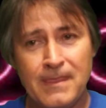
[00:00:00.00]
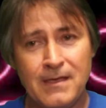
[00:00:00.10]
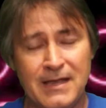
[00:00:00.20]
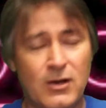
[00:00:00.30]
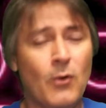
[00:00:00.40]

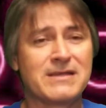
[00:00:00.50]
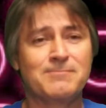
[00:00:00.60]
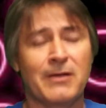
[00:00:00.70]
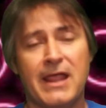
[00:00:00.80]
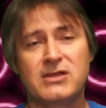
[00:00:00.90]
No
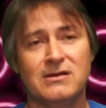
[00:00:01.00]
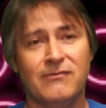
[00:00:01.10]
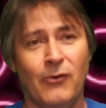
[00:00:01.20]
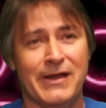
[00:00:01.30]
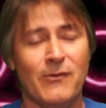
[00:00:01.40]
explanation of
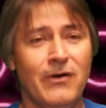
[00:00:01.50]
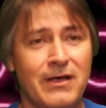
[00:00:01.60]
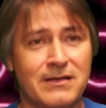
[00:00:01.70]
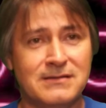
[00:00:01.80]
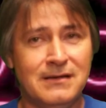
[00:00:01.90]
what it
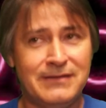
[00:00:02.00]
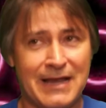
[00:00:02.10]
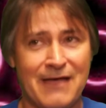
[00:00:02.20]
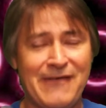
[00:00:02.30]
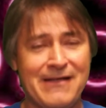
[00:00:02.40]
was. Then
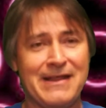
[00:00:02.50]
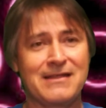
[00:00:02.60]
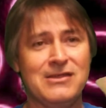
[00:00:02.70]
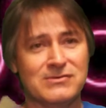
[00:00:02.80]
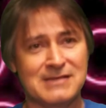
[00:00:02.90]
I found out
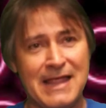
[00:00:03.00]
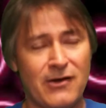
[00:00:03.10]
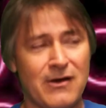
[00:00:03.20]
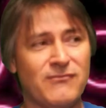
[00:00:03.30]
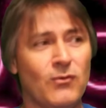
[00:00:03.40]
years
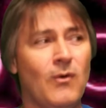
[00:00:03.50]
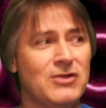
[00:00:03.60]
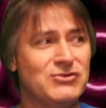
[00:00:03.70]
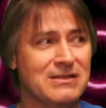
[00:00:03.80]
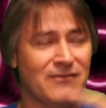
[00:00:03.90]
later, after
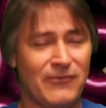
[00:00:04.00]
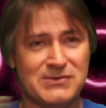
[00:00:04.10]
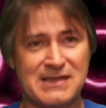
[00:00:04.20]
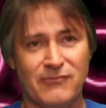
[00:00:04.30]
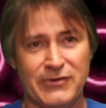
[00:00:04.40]
watching the
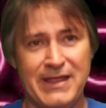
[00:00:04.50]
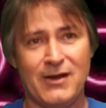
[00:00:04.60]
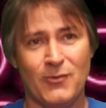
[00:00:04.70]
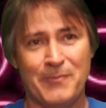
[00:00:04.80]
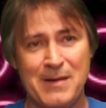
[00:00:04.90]
first Evil Dead
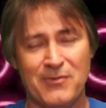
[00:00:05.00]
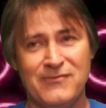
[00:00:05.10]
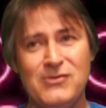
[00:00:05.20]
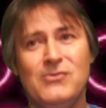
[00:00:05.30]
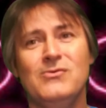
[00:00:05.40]
on
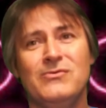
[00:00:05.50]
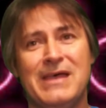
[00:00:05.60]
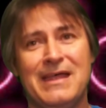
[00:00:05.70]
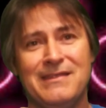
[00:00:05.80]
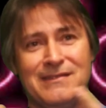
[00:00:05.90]
pay-per-view,
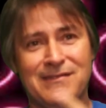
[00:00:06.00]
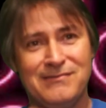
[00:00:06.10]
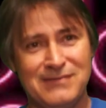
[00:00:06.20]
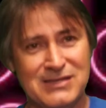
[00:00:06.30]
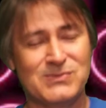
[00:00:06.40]
that
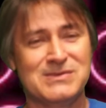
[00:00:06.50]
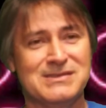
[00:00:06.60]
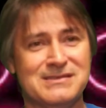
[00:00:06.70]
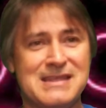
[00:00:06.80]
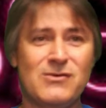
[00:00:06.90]
this was
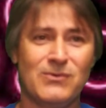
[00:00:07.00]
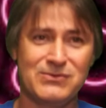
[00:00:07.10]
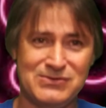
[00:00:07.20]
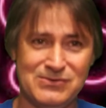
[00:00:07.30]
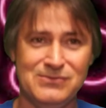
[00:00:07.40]
the sequel
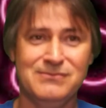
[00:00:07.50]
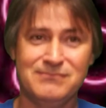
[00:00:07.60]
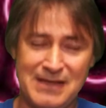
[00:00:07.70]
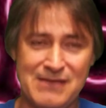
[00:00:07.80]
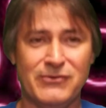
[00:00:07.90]
to
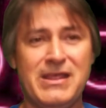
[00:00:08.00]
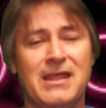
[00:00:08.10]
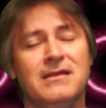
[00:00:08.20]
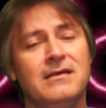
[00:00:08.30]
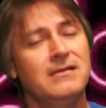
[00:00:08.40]
Evil Dead.